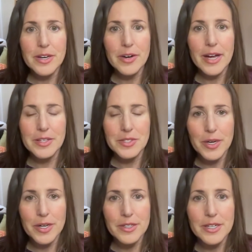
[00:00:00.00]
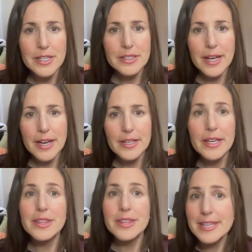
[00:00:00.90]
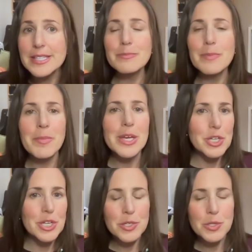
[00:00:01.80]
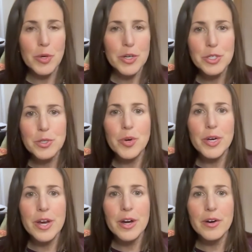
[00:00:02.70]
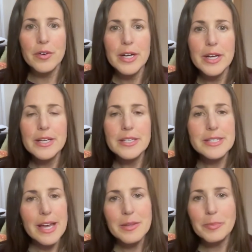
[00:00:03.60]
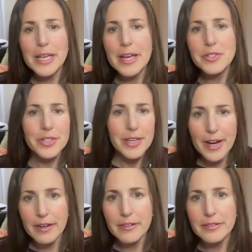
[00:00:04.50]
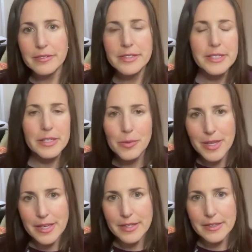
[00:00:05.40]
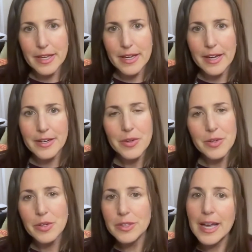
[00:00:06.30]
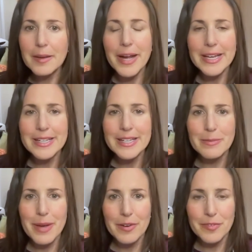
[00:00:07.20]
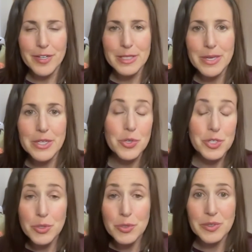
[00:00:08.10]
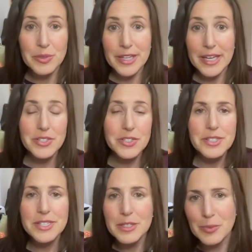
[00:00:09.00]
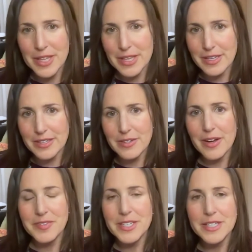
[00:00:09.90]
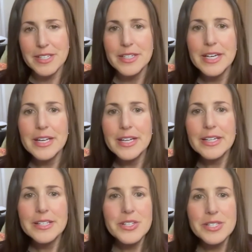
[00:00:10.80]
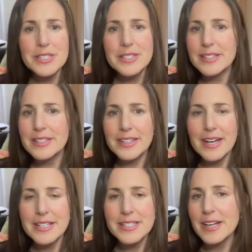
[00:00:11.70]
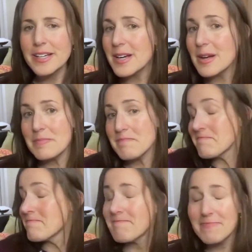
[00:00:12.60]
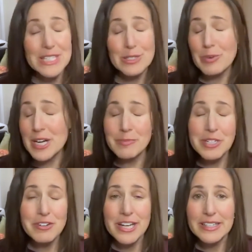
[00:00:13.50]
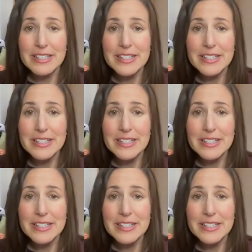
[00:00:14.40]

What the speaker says: at Twitter. Like, this is my mission, Twitter 2.0, sign the pledge or get out, deal with it. Like, I know you don't like my ideas about free speech, or do you? Like, just deal with it. You have to just kind of suck it up. This is what I'm doing.